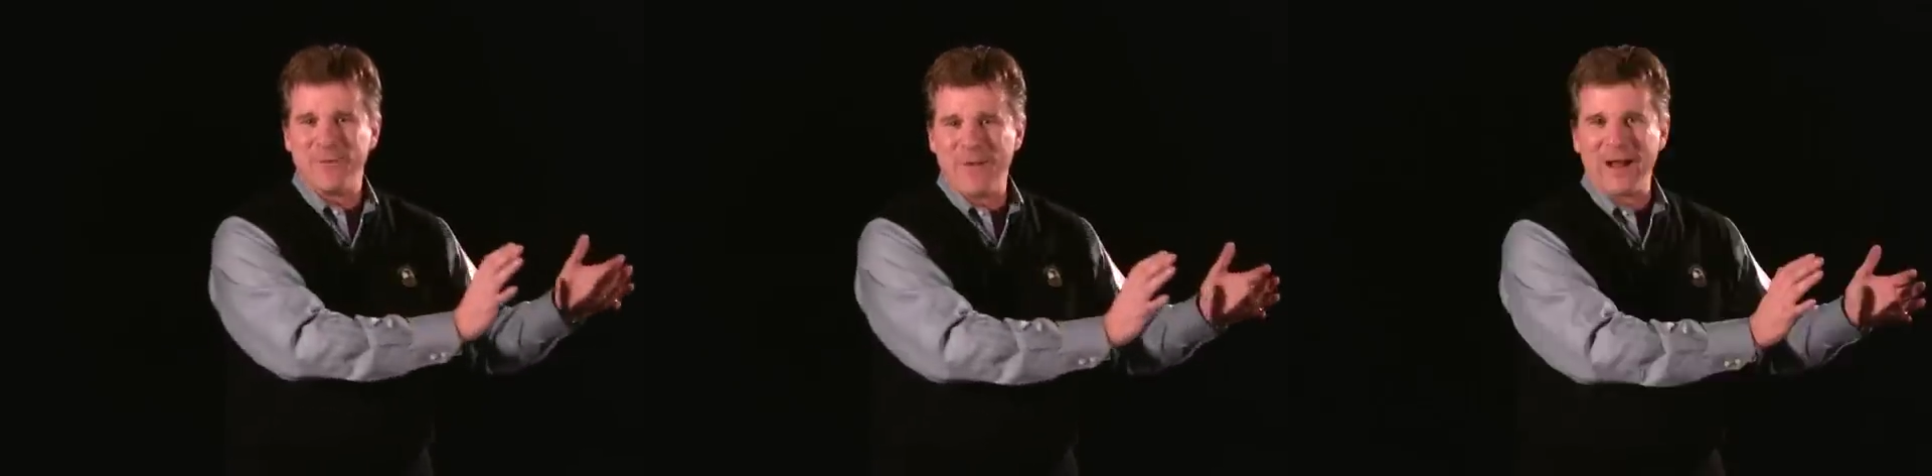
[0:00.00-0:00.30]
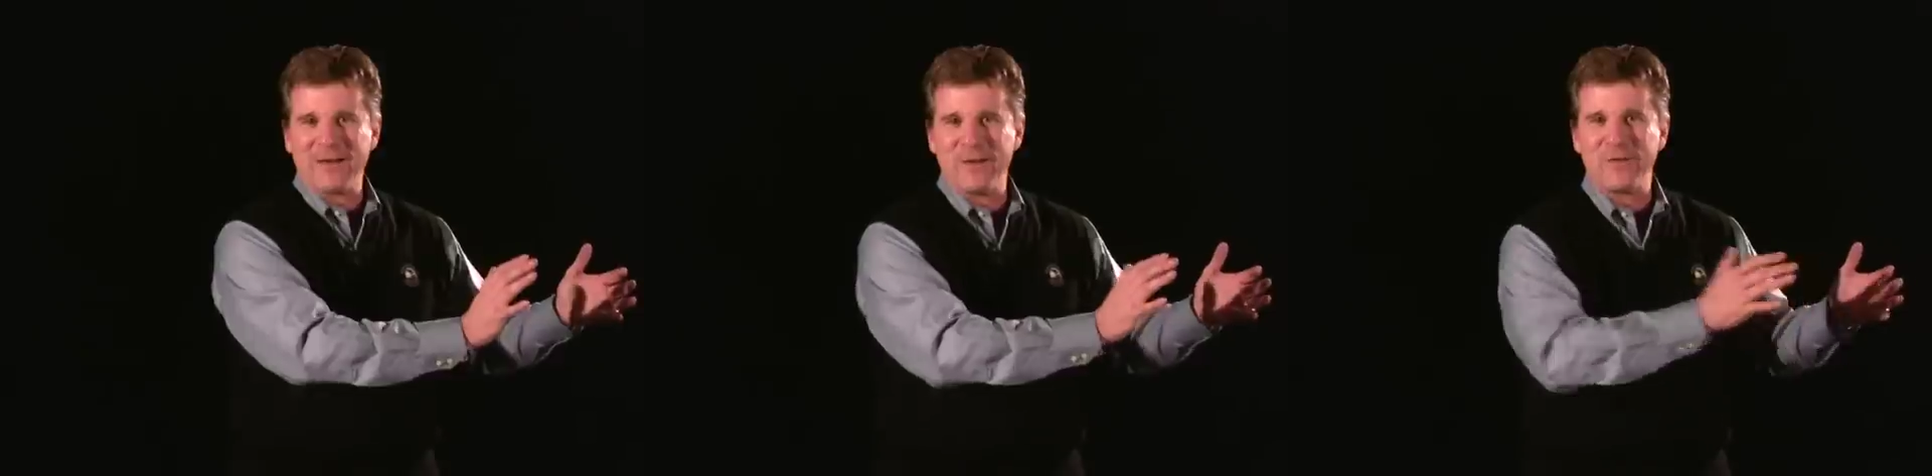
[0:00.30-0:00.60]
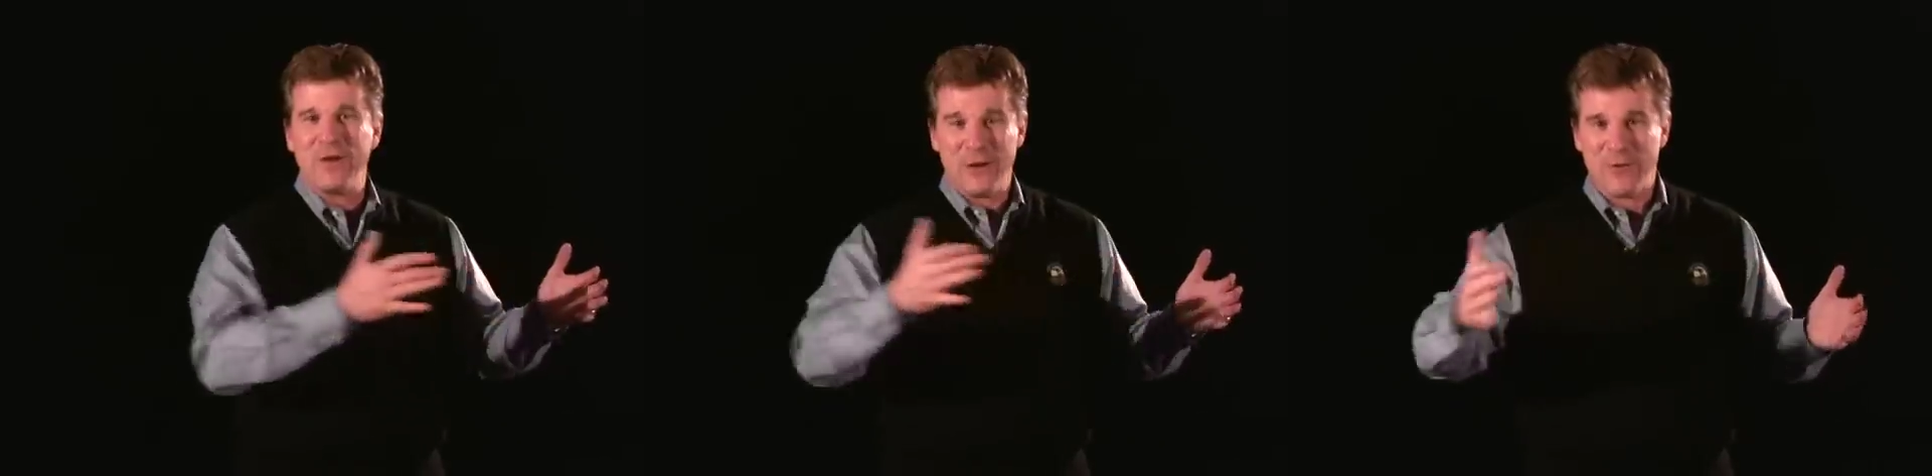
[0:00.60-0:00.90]
the fact
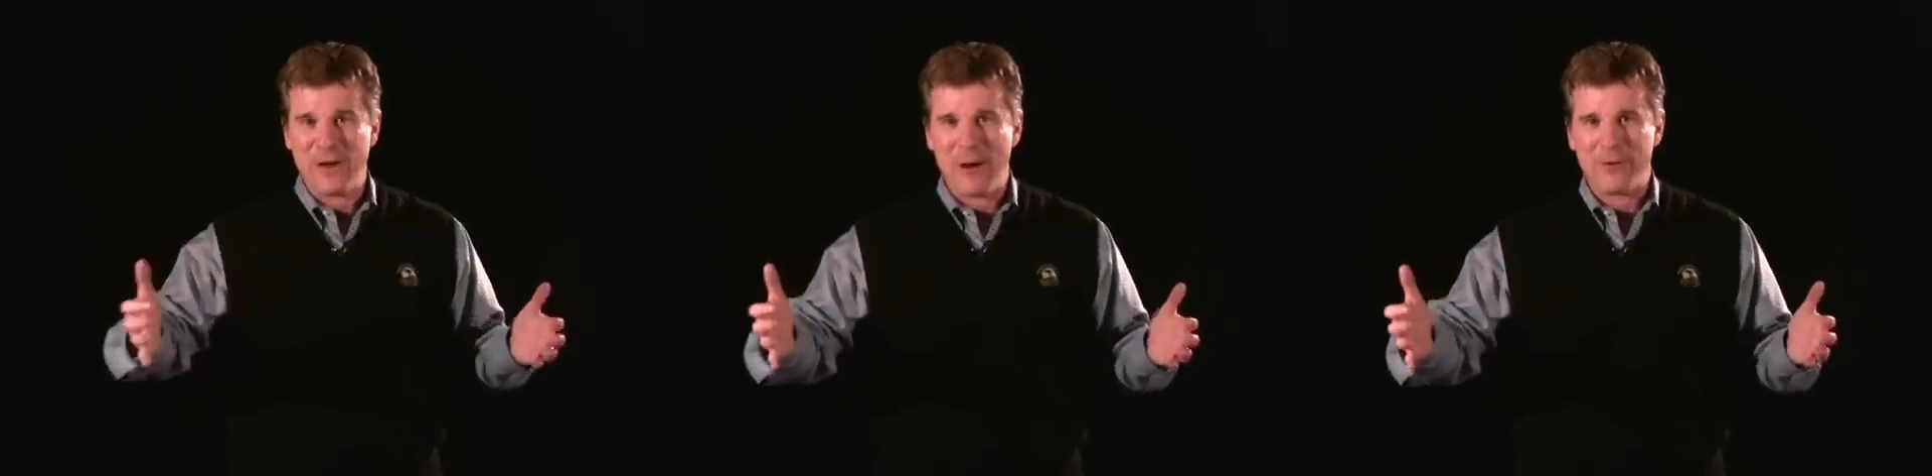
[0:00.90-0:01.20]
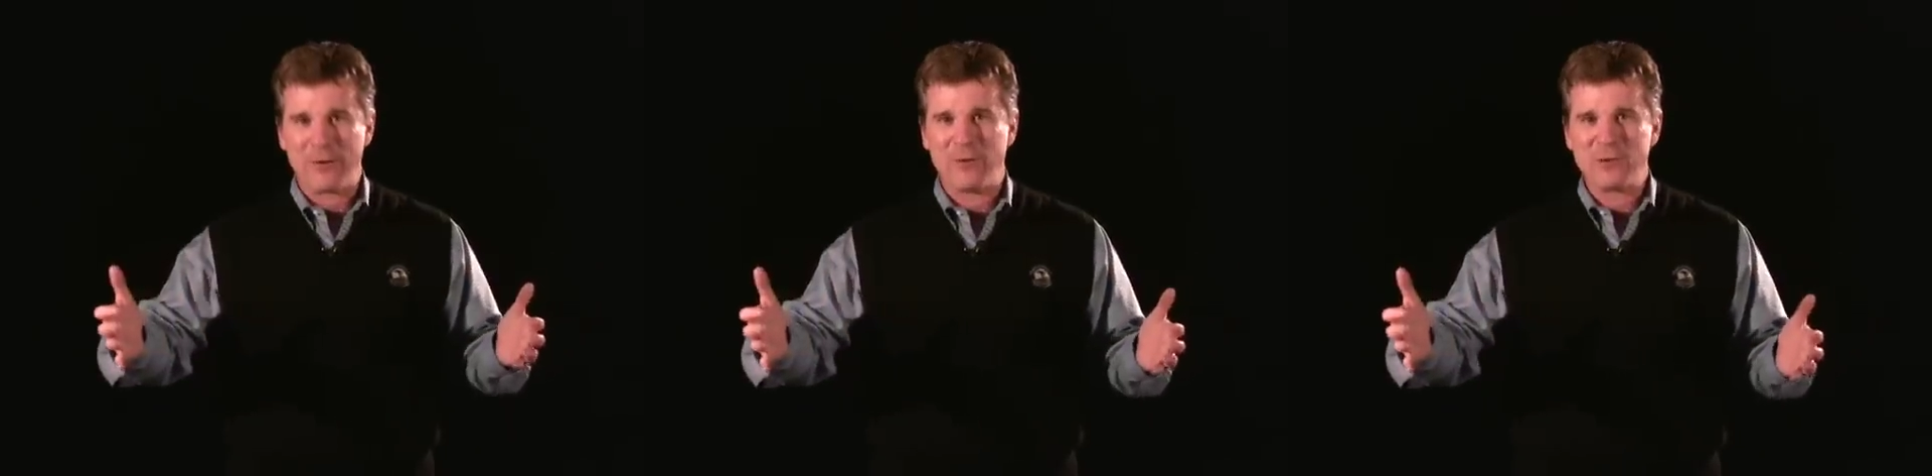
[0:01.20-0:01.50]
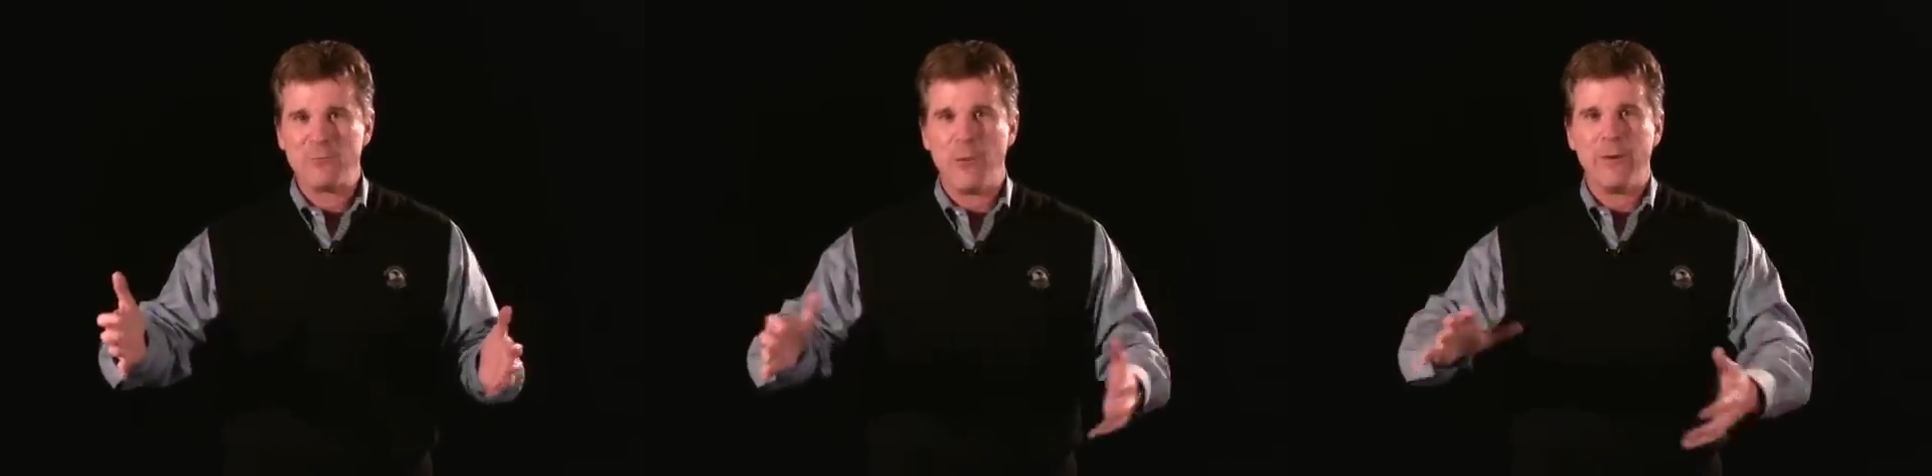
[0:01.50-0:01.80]
is, you're now in a
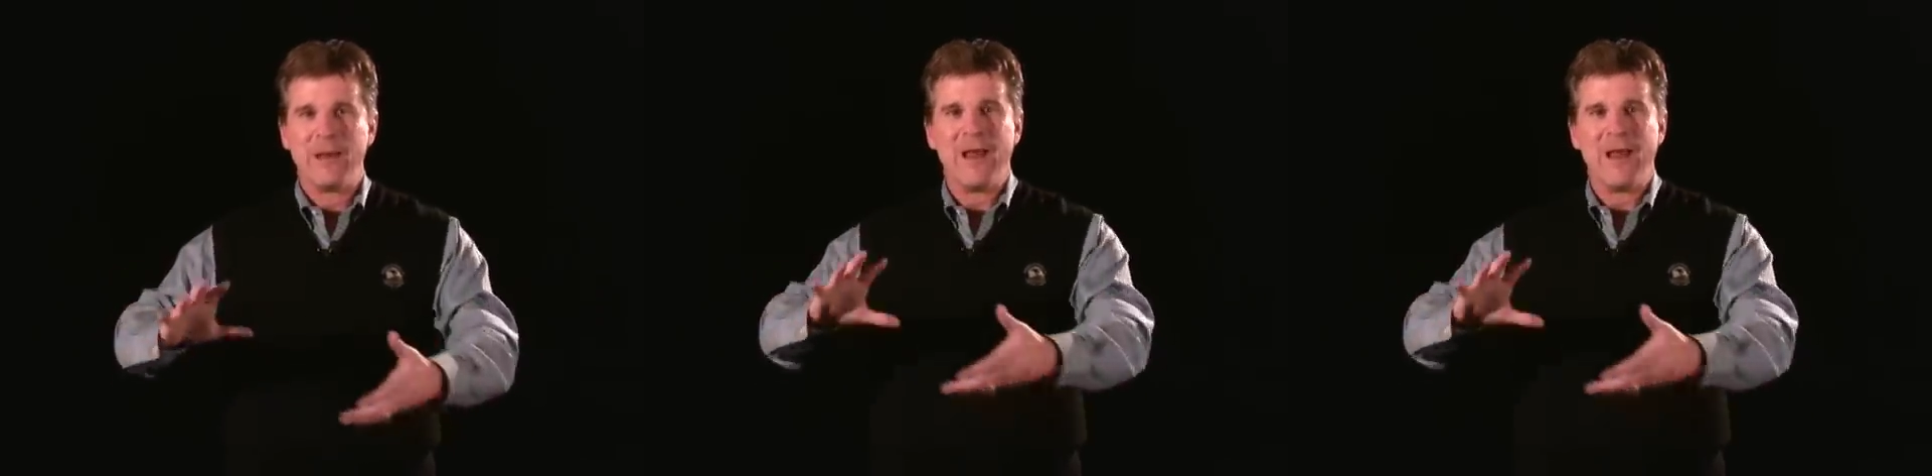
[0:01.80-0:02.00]
crunch moment,